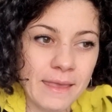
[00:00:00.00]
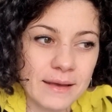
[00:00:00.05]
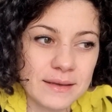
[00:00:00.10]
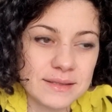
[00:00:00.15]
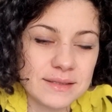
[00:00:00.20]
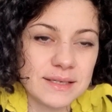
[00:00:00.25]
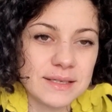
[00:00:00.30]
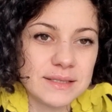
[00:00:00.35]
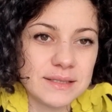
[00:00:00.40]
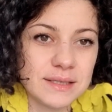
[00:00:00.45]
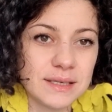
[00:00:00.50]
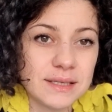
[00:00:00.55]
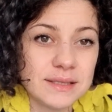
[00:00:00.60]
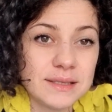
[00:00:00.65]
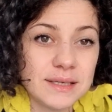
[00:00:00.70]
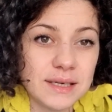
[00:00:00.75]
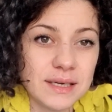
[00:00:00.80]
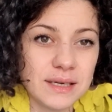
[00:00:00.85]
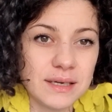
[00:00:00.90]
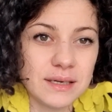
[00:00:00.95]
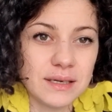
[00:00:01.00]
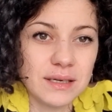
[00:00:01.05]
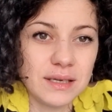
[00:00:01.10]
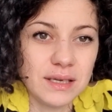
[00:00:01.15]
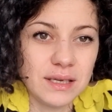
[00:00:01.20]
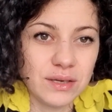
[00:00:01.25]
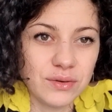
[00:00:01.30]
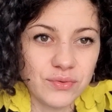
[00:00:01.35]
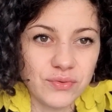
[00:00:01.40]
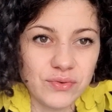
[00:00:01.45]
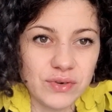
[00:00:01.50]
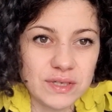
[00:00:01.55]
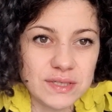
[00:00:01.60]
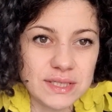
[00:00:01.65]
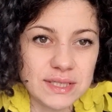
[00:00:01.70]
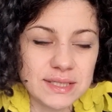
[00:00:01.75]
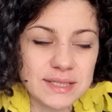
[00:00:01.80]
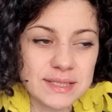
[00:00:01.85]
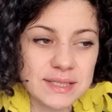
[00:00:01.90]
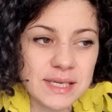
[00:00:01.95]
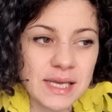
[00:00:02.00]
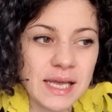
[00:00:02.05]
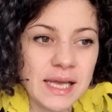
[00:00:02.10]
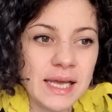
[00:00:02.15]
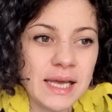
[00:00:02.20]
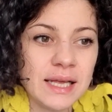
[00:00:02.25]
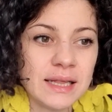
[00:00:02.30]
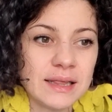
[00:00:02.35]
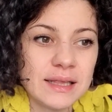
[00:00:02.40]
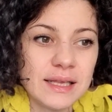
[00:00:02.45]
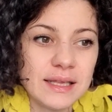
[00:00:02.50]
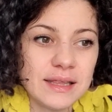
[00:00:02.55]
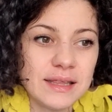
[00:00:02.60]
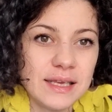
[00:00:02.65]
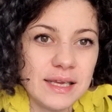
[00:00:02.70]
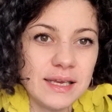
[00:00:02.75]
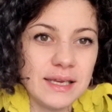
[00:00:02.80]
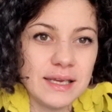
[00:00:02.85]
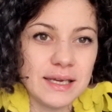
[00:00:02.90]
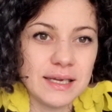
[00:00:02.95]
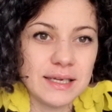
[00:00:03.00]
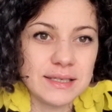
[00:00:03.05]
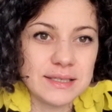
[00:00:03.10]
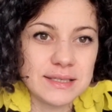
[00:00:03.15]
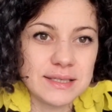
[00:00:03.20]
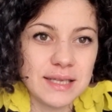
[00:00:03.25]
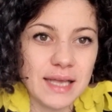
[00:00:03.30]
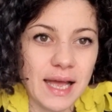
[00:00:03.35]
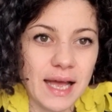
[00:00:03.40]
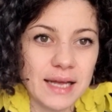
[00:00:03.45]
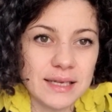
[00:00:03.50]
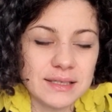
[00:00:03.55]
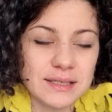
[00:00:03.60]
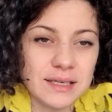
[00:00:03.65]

the increases. The thing is that